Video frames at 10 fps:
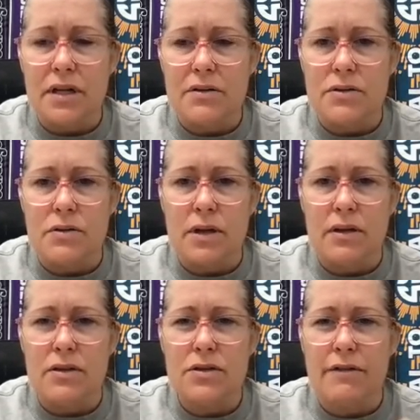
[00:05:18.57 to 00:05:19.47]
And so
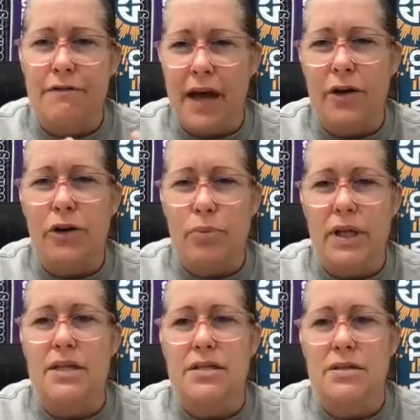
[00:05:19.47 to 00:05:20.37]
that there's a value
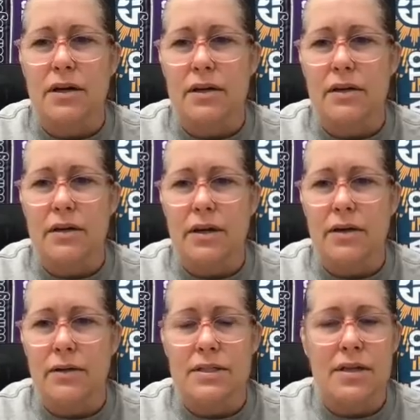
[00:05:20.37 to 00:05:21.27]
placed on,
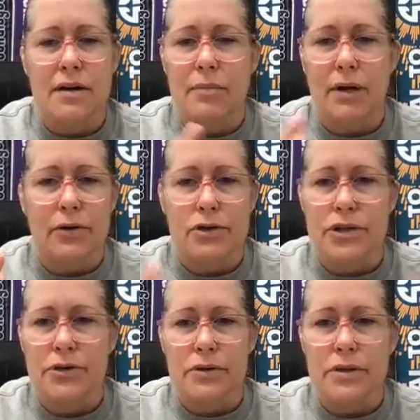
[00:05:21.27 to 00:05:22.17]
it's not about your gender.